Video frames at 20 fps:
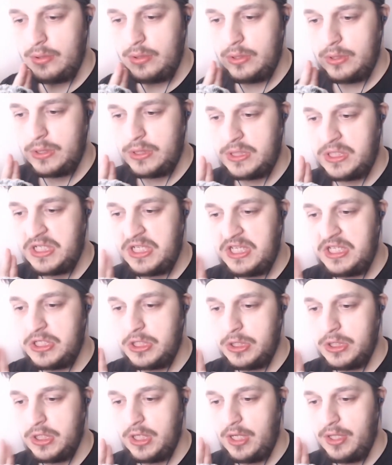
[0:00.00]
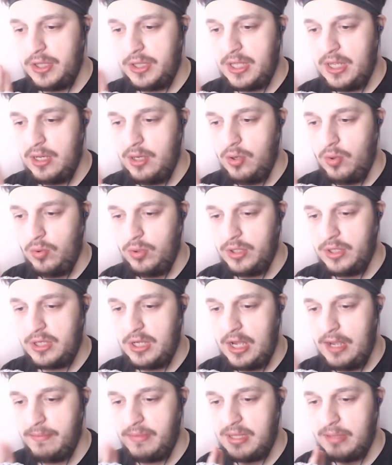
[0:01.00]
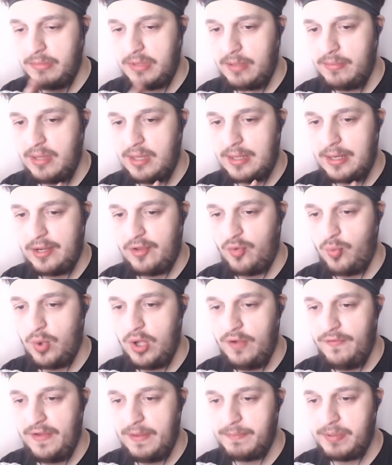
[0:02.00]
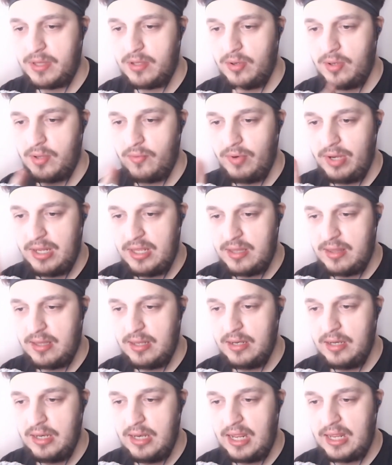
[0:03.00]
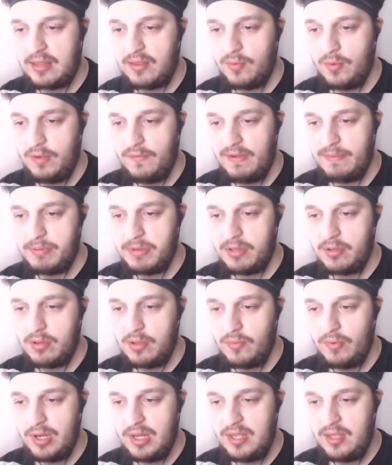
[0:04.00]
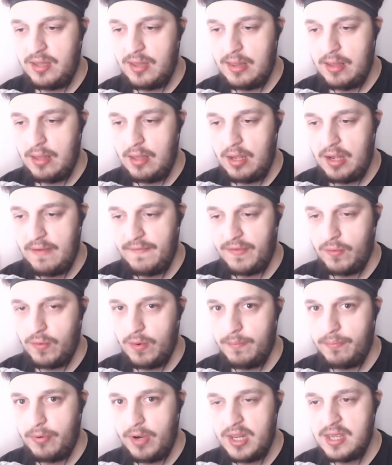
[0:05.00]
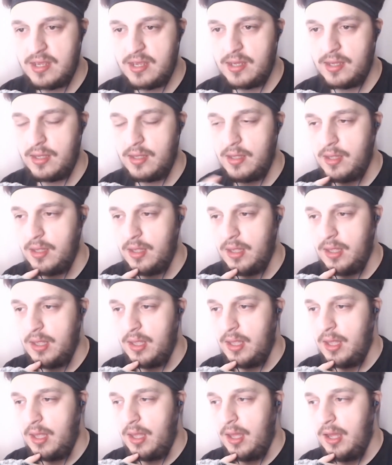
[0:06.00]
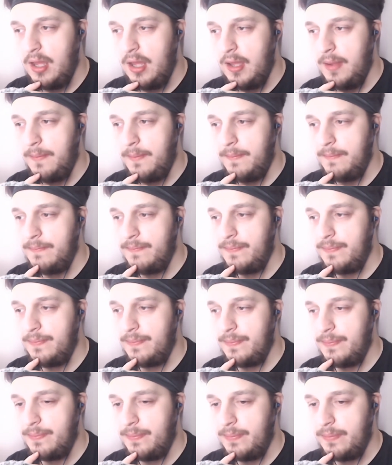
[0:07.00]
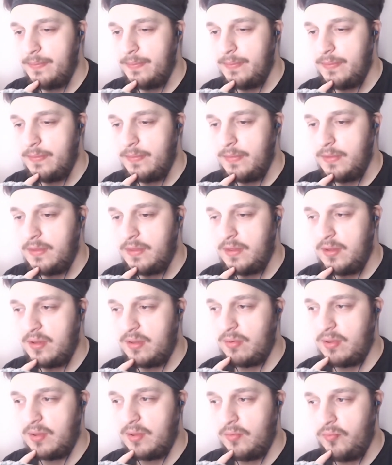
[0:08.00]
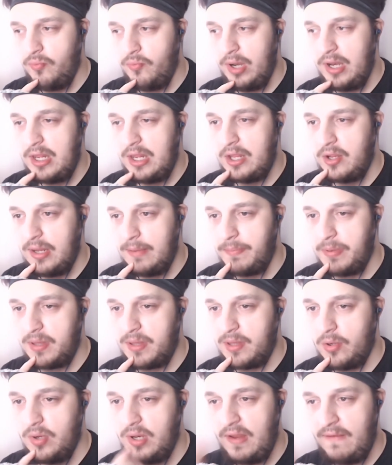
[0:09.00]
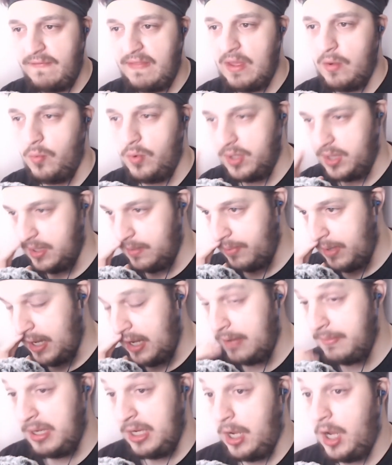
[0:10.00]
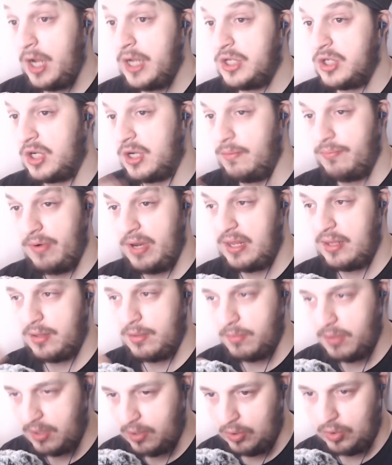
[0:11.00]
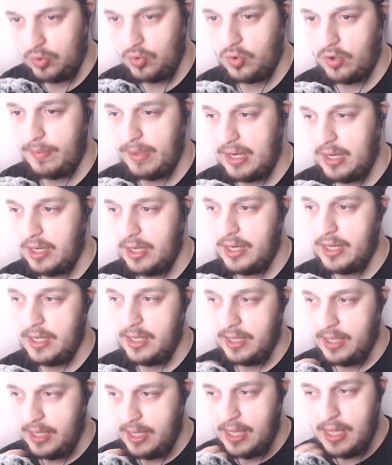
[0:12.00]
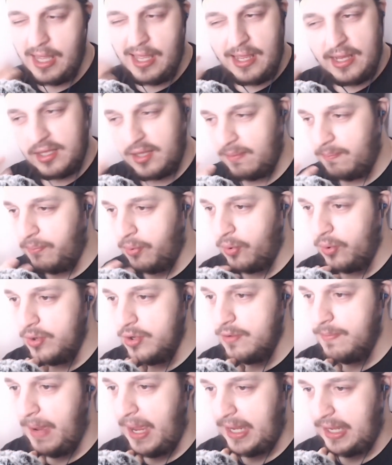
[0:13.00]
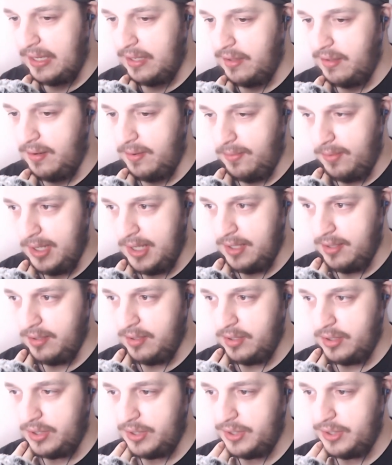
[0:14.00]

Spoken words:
Seasons aren't done all the time. Sometimes it's like 12 episodes are released, then the next 12 episodes are released after a break. So this was a really good episode, if there was a break. I mean, I took a break, so I'm just going to talk about it like that. It's brought you back into the world.